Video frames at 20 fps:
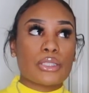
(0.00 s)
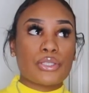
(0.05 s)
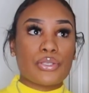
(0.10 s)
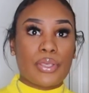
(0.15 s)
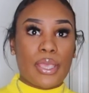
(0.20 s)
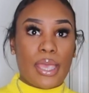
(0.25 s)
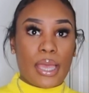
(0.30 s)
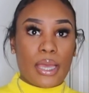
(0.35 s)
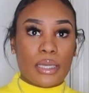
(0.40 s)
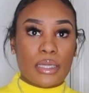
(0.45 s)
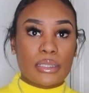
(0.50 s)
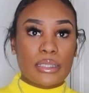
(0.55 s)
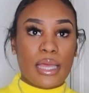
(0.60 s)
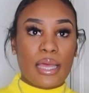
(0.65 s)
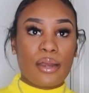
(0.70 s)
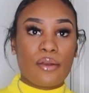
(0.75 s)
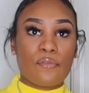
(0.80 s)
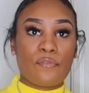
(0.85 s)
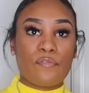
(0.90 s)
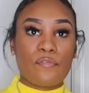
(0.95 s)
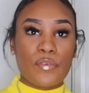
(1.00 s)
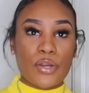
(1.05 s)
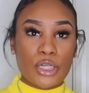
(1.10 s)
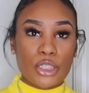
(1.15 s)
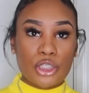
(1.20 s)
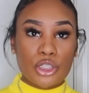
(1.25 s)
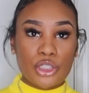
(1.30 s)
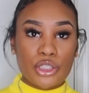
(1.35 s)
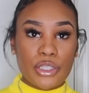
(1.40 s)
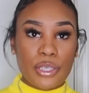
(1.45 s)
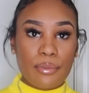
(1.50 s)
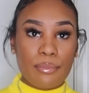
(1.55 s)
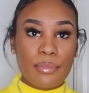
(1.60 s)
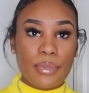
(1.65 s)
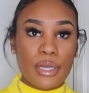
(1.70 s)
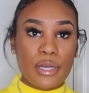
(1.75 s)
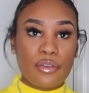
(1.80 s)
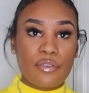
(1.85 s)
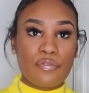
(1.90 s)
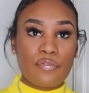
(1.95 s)
yeah, because I had a first
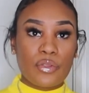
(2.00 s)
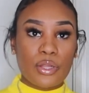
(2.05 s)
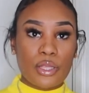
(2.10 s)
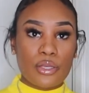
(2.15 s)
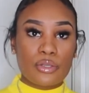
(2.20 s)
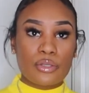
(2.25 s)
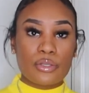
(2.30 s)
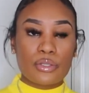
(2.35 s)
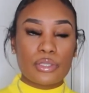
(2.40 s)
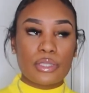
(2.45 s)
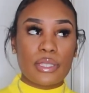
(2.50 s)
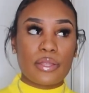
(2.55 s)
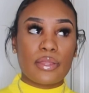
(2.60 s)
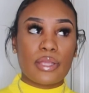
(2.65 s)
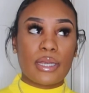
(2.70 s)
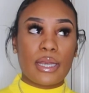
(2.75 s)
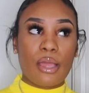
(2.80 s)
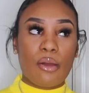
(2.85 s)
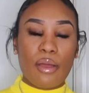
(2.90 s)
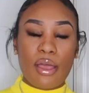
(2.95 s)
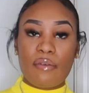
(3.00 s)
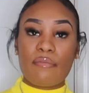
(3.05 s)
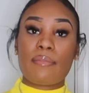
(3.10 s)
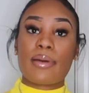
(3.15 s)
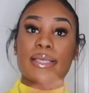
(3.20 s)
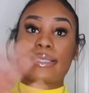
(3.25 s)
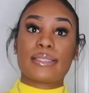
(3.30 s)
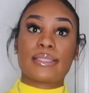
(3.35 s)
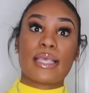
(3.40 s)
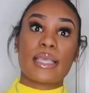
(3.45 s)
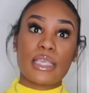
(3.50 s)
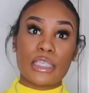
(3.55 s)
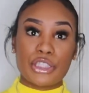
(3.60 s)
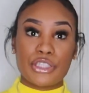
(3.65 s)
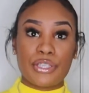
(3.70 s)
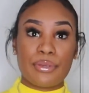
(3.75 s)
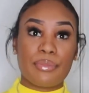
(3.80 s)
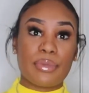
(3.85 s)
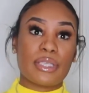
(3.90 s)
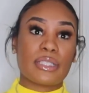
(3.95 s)
shipment of clothes, and then now I have my second
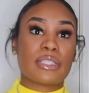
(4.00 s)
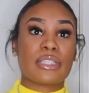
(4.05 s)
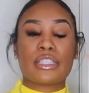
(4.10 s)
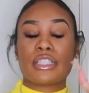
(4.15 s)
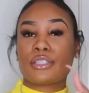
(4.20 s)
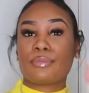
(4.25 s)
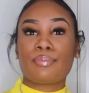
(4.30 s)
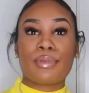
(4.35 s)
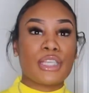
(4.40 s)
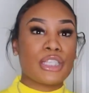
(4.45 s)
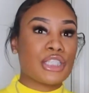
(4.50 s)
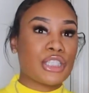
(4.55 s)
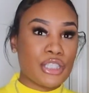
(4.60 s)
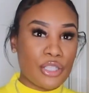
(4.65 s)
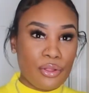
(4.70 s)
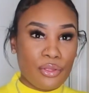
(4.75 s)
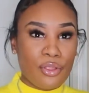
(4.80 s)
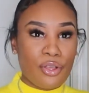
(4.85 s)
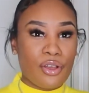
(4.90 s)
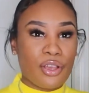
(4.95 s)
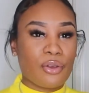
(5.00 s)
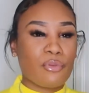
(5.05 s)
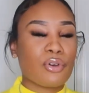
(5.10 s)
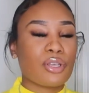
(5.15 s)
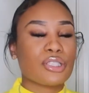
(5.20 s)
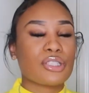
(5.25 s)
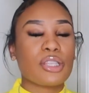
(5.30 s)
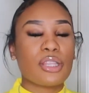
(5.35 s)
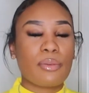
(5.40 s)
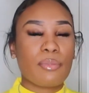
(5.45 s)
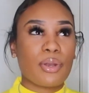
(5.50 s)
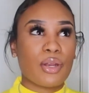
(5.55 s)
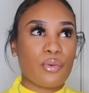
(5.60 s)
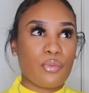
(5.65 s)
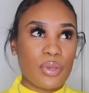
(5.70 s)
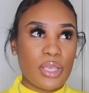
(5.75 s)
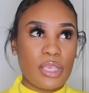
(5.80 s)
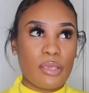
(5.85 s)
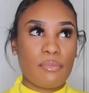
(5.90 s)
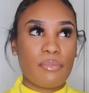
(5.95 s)
shipment, since it's been so long. Well, it's only been a
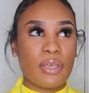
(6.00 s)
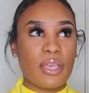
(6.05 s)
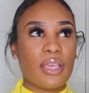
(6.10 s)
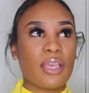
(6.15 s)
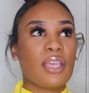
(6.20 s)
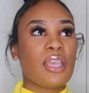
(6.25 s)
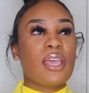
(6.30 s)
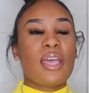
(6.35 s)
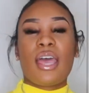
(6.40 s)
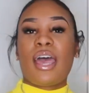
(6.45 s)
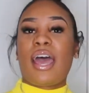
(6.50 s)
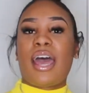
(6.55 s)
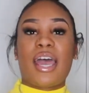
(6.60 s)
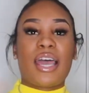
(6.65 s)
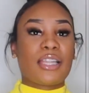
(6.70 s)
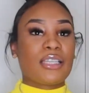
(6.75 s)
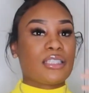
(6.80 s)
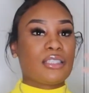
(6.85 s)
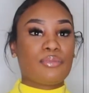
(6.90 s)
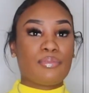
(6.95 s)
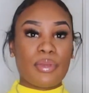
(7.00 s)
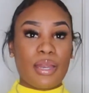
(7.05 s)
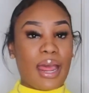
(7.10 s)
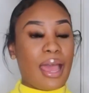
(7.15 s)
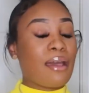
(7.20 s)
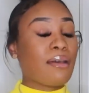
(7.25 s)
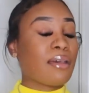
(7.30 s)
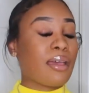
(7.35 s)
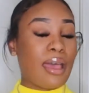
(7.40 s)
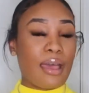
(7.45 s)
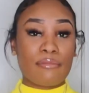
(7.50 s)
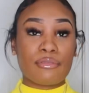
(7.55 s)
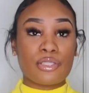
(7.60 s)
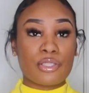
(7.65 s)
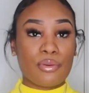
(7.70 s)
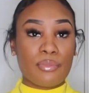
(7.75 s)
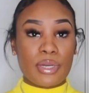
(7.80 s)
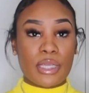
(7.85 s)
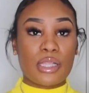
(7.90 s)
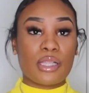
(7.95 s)
week, but I have
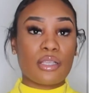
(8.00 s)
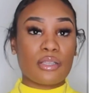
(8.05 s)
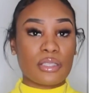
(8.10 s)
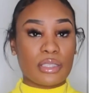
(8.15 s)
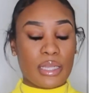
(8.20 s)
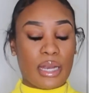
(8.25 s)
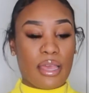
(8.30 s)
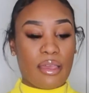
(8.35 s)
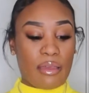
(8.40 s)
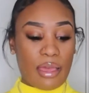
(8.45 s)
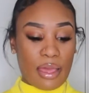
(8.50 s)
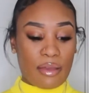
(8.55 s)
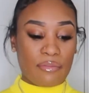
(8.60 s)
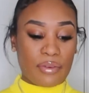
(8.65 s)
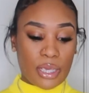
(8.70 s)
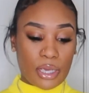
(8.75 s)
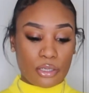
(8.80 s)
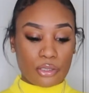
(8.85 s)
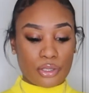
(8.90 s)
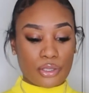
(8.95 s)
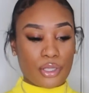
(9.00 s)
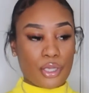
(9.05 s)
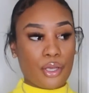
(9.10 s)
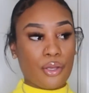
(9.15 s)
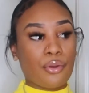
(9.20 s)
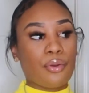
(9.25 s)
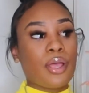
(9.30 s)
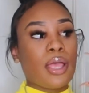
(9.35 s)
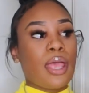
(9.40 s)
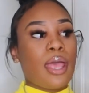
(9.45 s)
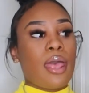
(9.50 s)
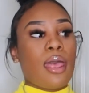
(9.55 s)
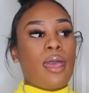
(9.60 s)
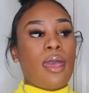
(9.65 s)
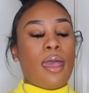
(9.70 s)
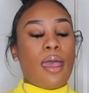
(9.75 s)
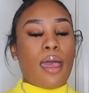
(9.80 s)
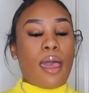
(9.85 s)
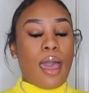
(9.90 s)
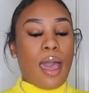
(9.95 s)
so many clothes that I have now. So
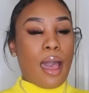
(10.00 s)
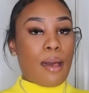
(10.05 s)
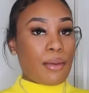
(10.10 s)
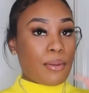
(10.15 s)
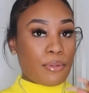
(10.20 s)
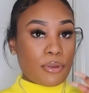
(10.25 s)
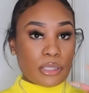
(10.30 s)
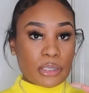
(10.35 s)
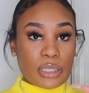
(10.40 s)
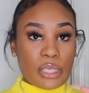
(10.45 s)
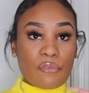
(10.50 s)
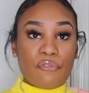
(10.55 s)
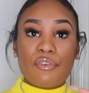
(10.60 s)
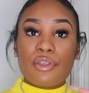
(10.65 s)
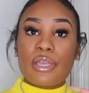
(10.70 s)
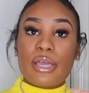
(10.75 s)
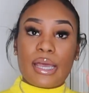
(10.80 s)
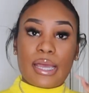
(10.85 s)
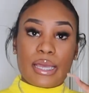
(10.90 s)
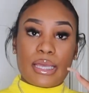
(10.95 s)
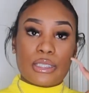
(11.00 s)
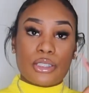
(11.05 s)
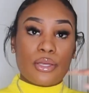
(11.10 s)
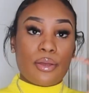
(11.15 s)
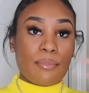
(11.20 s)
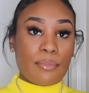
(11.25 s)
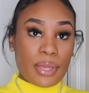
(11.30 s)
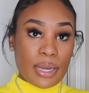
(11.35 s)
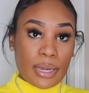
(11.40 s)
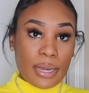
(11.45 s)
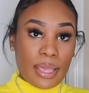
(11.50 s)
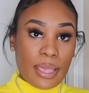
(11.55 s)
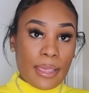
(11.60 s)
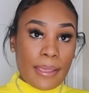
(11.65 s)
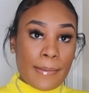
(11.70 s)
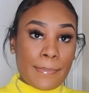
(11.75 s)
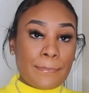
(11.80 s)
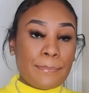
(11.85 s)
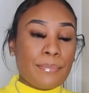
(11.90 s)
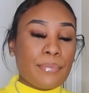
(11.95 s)
I'm gonna post that for you guys on
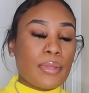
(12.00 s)
Monday.